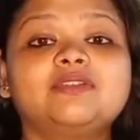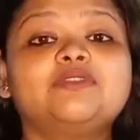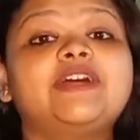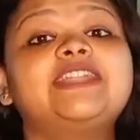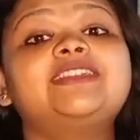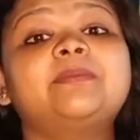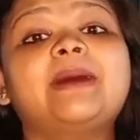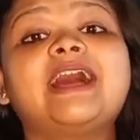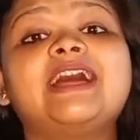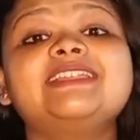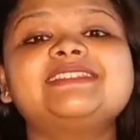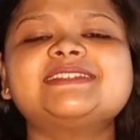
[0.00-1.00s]
Where the
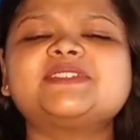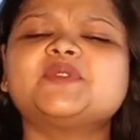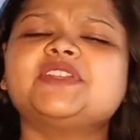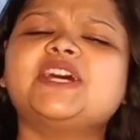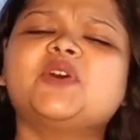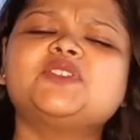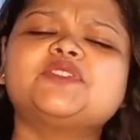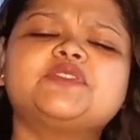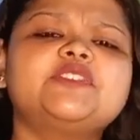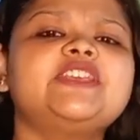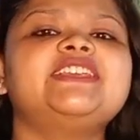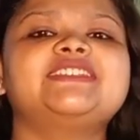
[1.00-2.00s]
mind is without
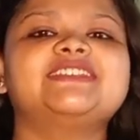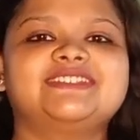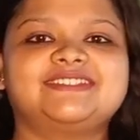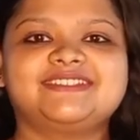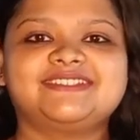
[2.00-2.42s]
fear